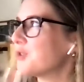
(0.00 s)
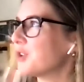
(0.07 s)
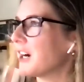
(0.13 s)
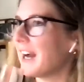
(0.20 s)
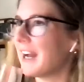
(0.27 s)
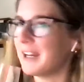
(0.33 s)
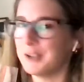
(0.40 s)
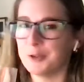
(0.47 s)

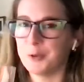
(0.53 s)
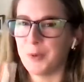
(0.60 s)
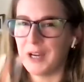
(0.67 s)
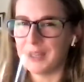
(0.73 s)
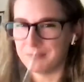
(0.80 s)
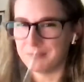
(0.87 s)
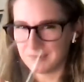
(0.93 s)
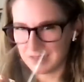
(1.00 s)
dry or
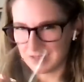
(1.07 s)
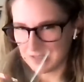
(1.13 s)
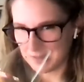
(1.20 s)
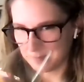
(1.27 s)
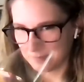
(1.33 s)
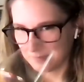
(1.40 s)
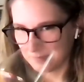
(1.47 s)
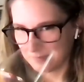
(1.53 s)
what.
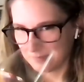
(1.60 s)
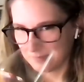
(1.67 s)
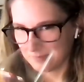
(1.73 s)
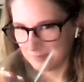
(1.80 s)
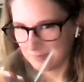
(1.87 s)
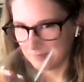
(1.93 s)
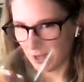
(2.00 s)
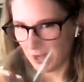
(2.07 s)
It's
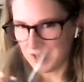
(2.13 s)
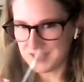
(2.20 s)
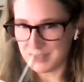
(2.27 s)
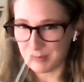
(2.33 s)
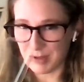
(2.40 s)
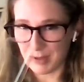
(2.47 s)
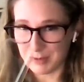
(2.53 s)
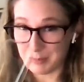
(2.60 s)

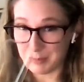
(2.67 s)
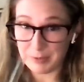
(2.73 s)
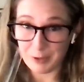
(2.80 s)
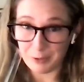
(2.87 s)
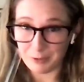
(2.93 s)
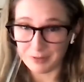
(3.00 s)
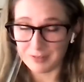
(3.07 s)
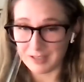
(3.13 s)
honestly probably
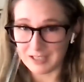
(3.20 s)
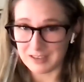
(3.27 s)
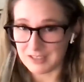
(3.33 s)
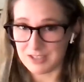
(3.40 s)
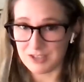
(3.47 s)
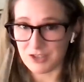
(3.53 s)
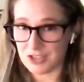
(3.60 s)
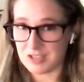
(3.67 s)
both. Like
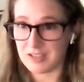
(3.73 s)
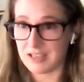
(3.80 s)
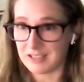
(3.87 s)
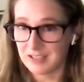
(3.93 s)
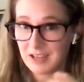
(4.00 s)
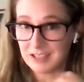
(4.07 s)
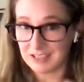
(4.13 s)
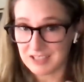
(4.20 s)
this is just
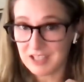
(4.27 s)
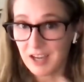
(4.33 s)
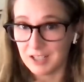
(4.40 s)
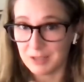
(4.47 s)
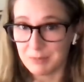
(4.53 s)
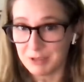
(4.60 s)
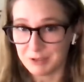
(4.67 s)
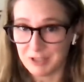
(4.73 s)
like got a
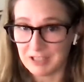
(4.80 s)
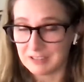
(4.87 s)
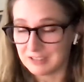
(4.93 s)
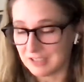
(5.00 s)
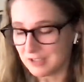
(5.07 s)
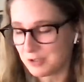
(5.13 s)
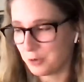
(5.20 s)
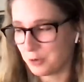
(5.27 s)
ton of
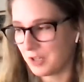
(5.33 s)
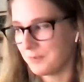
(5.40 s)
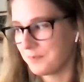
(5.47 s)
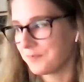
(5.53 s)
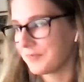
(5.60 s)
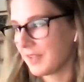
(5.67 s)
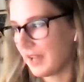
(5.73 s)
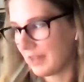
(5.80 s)
minerality to it.
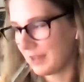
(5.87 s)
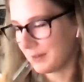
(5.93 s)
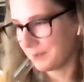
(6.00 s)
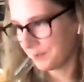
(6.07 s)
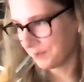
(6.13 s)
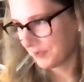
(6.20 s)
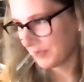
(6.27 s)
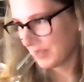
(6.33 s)

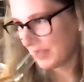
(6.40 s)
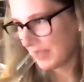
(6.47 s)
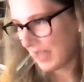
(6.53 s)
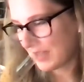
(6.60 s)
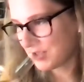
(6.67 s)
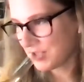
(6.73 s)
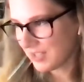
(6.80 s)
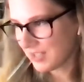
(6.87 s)

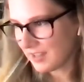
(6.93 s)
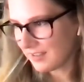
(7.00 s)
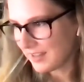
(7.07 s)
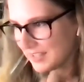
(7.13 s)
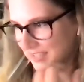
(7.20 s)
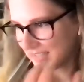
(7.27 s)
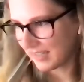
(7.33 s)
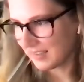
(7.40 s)
It's just got a
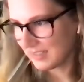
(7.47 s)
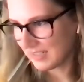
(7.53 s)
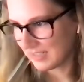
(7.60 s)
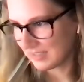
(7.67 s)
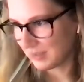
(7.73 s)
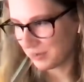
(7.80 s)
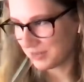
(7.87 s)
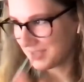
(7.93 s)
lot of
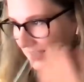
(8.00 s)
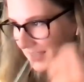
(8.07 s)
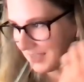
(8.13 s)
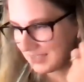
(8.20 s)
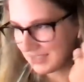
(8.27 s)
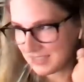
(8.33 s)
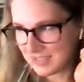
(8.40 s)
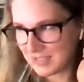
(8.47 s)
delicate notes.
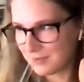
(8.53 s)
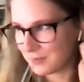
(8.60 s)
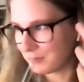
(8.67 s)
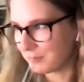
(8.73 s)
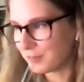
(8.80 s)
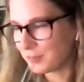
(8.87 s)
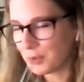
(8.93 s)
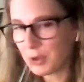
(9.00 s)
Like it's
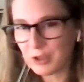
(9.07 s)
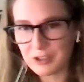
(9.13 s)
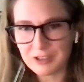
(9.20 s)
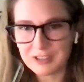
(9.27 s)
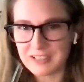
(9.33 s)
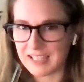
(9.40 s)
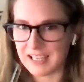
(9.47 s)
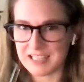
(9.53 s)
even
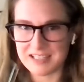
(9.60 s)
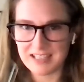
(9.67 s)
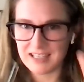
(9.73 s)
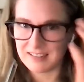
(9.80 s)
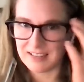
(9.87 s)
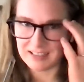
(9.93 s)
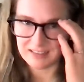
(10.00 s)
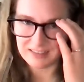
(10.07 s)
floral. Like I
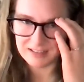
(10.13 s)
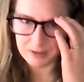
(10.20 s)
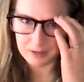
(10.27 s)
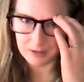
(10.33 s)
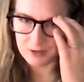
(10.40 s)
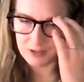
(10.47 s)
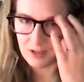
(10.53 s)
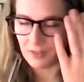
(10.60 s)
said, like
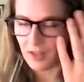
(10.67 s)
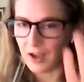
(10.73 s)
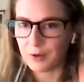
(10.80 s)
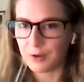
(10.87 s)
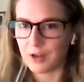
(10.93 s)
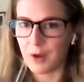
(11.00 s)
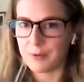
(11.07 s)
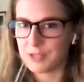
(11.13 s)
there's a lot
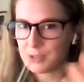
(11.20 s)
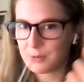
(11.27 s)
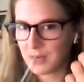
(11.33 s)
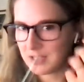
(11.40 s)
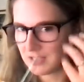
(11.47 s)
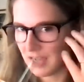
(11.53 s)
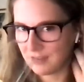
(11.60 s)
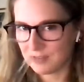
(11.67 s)
going on with this
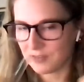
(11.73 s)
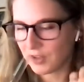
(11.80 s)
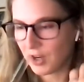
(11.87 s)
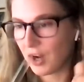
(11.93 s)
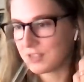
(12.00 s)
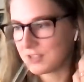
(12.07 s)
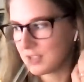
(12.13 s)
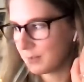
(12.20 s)
wine. I haven't even
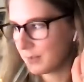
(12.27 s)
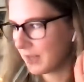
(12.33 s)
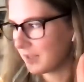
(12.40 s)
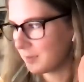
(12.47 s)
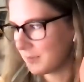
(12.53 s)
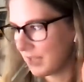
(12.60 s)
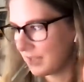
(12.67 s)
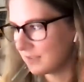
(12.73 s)
gone to the
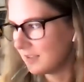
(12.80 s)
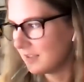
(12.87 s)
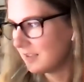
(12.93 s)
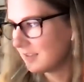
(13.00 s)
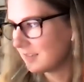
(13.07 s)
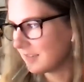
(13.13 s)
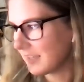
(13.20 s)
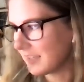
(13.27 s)
bottom yet.
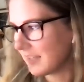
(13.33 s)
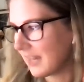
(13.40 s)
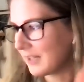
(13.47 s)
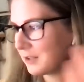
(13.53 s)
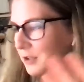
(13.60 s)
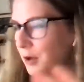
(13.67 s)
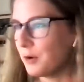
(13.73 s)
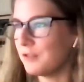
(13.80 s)
Like I
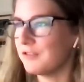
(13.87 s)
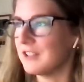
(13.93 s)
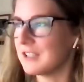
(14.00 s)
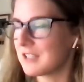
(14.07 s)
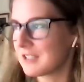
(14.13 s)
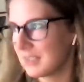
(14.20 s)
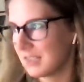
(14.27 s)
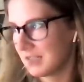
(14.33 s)
don't know if
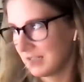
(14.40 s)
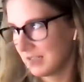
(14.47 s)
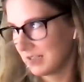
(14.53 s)
it's